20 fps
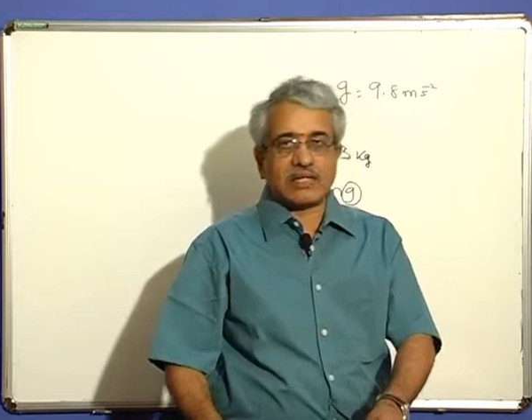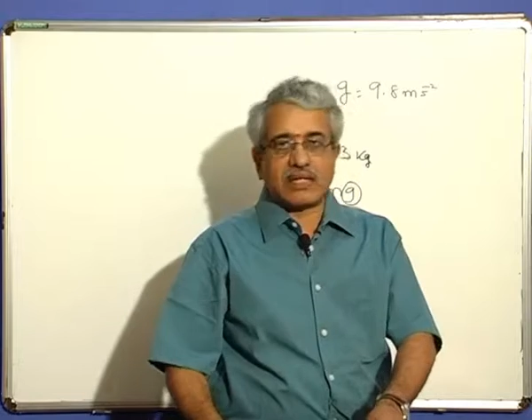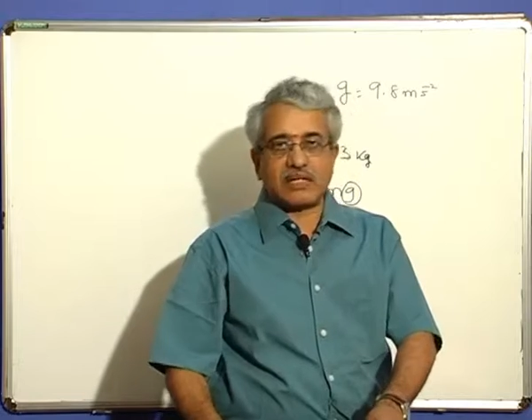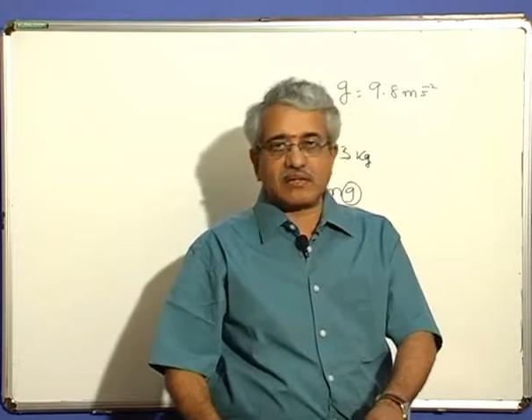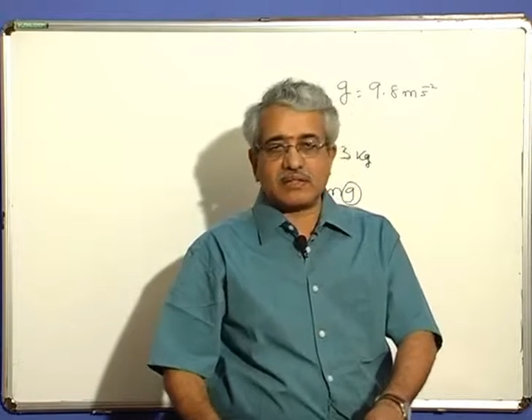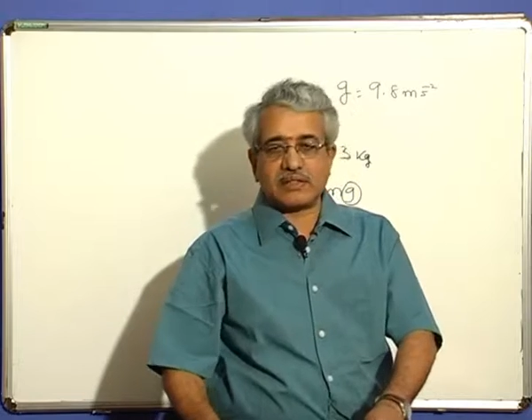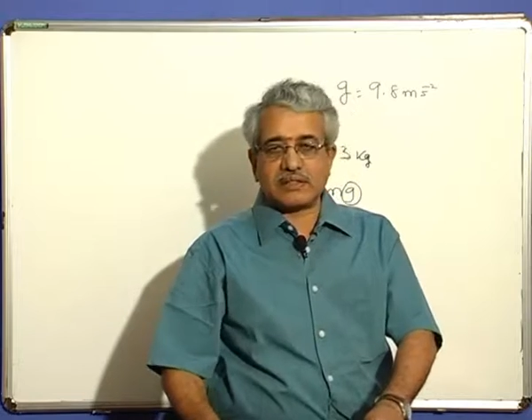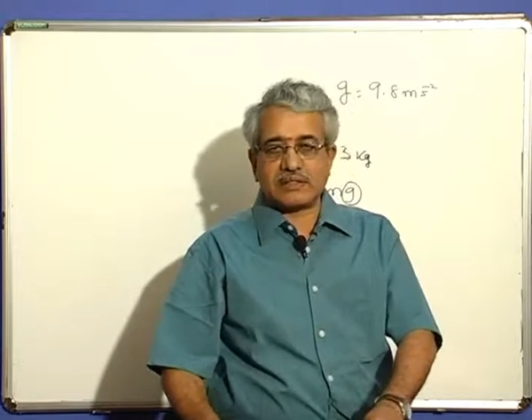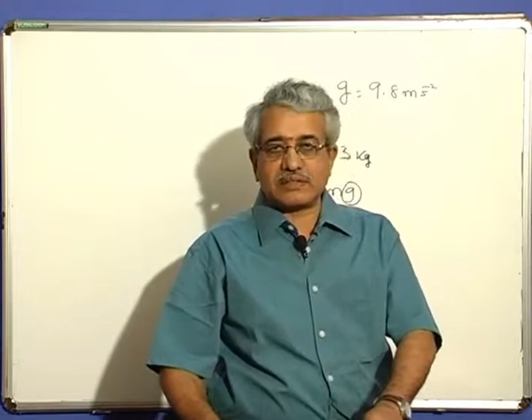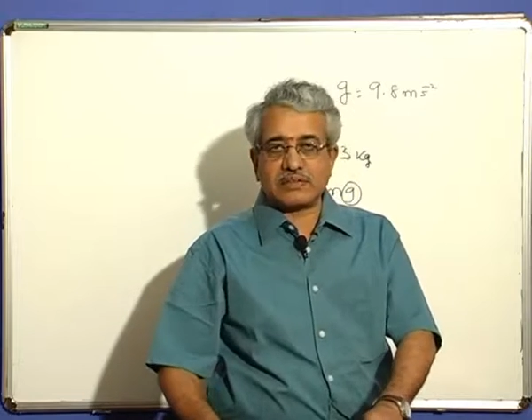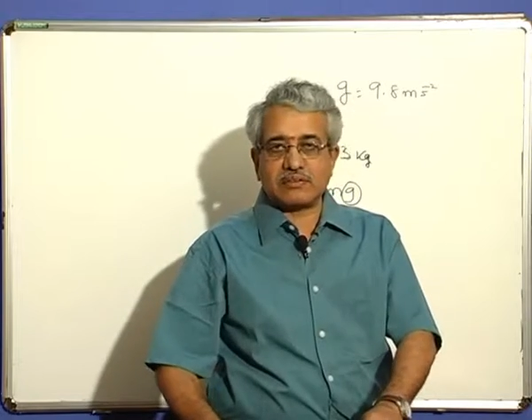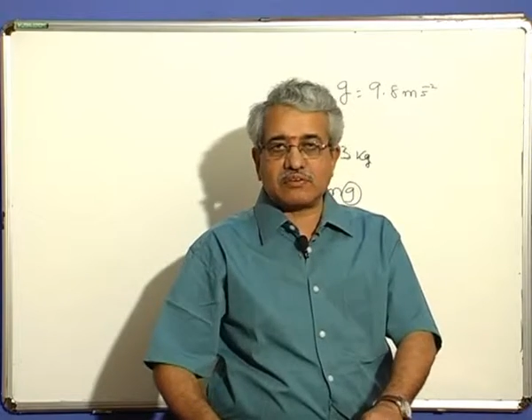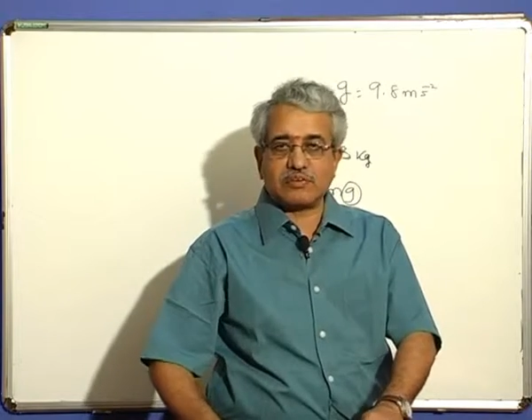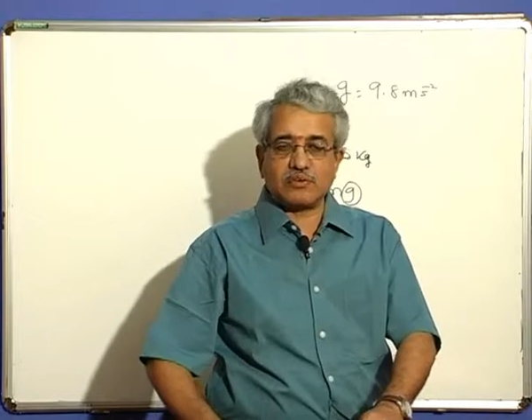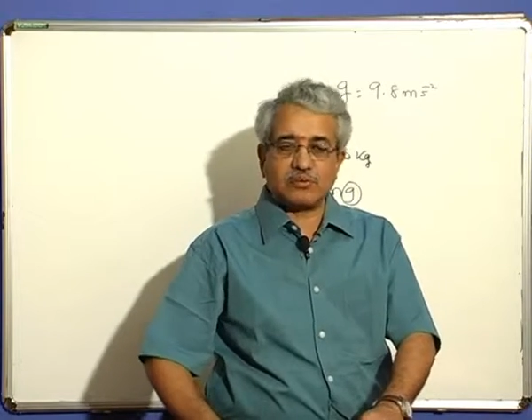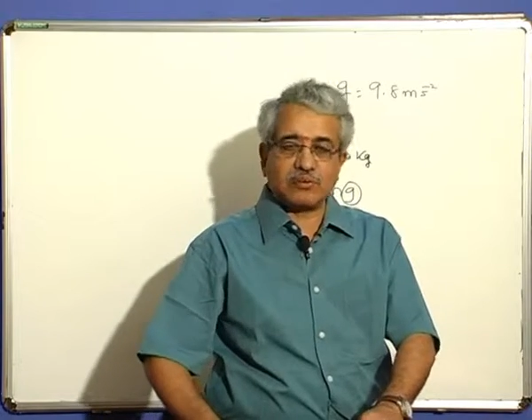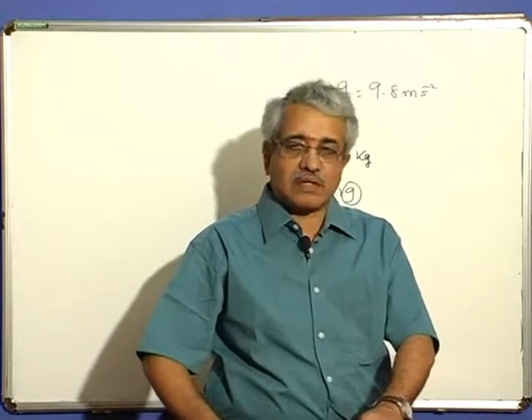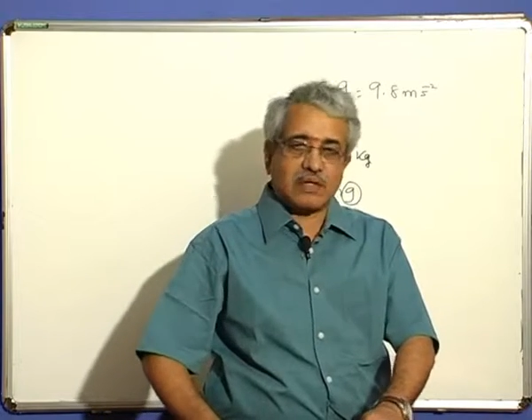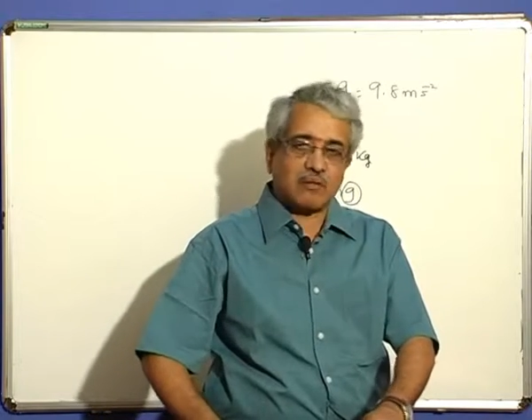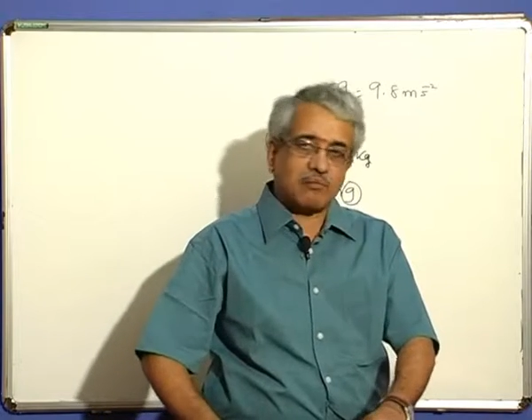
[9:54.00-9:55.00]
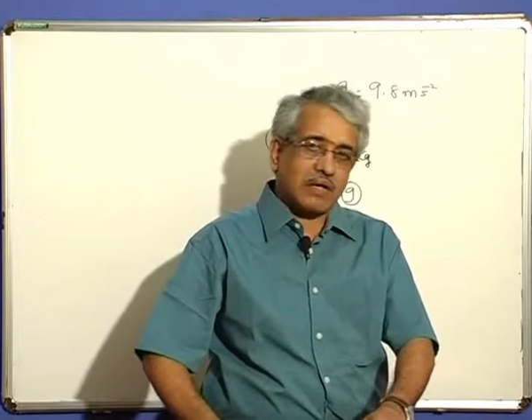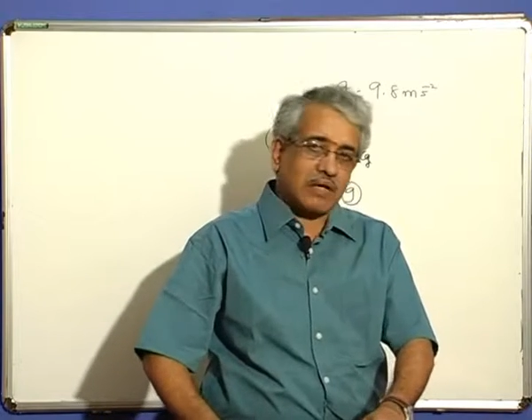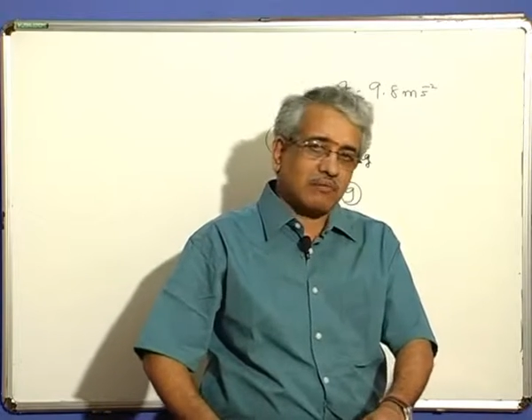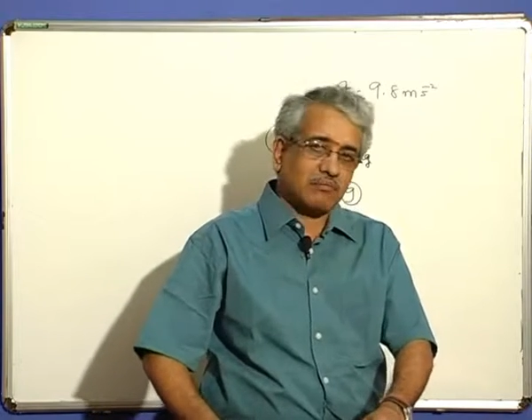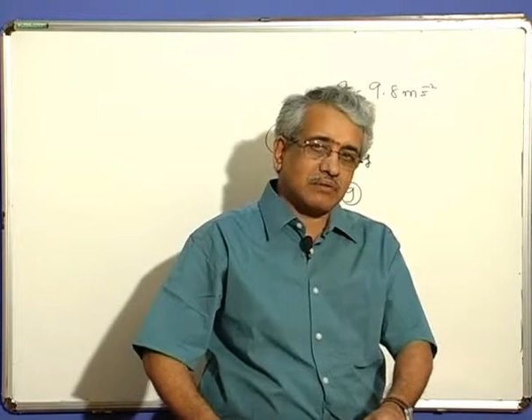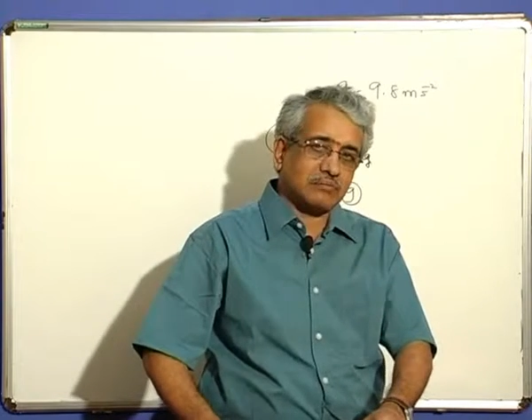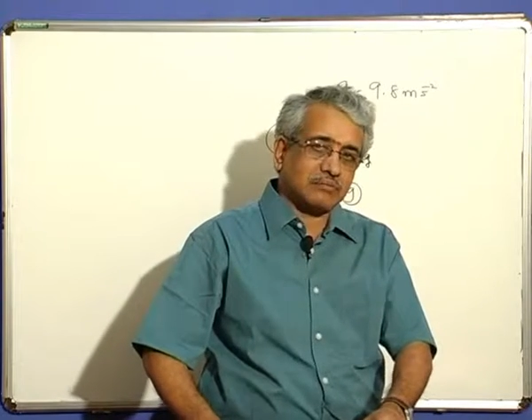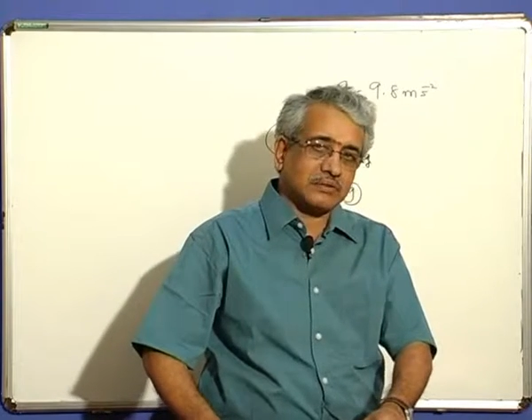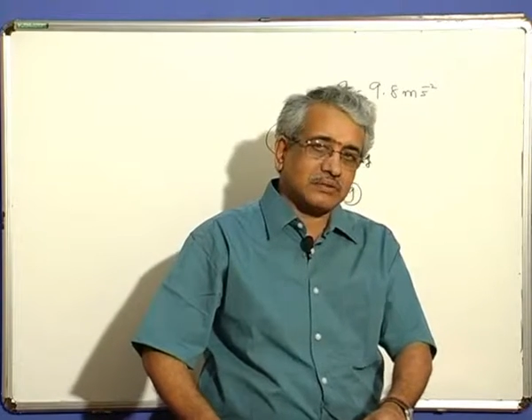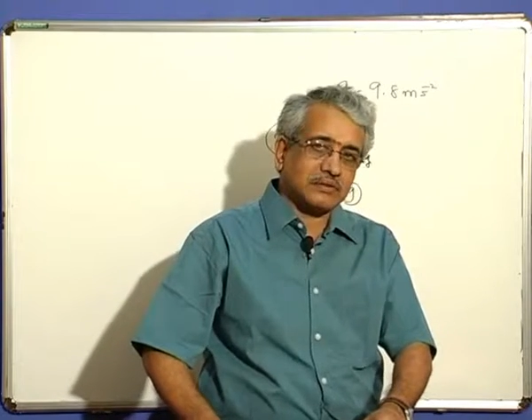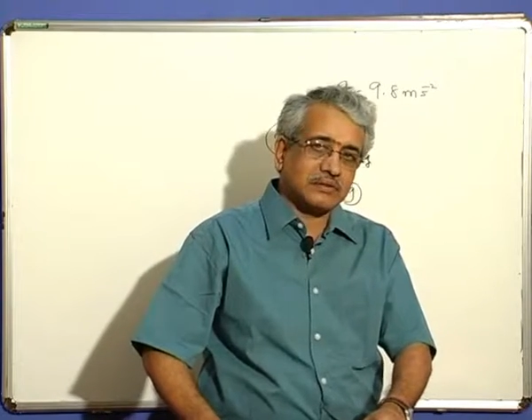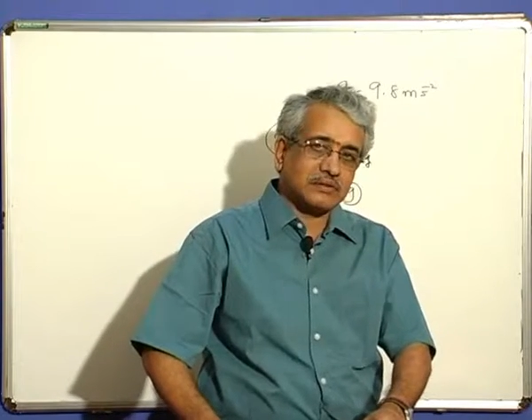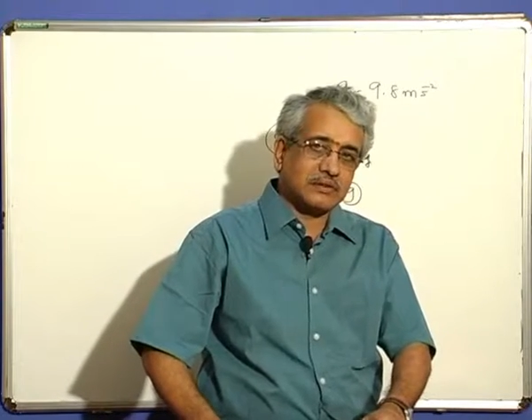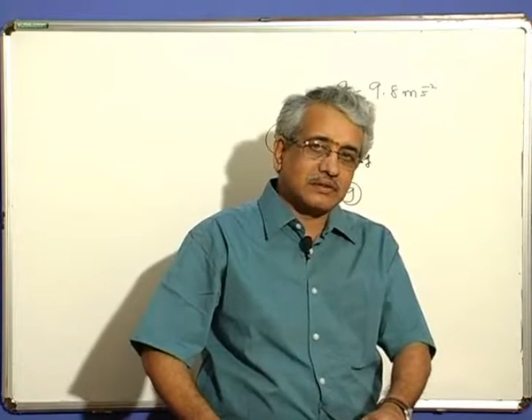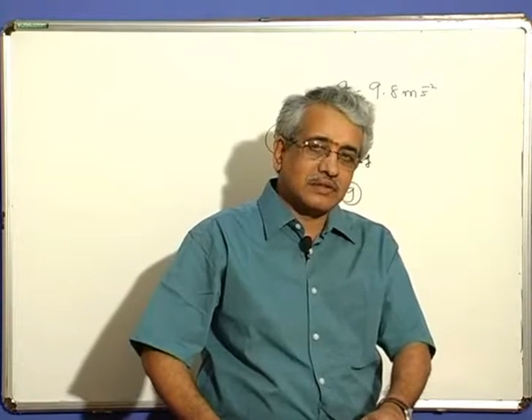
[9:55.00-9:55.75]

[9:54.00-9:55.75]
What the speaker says: calculations in our numerical problems.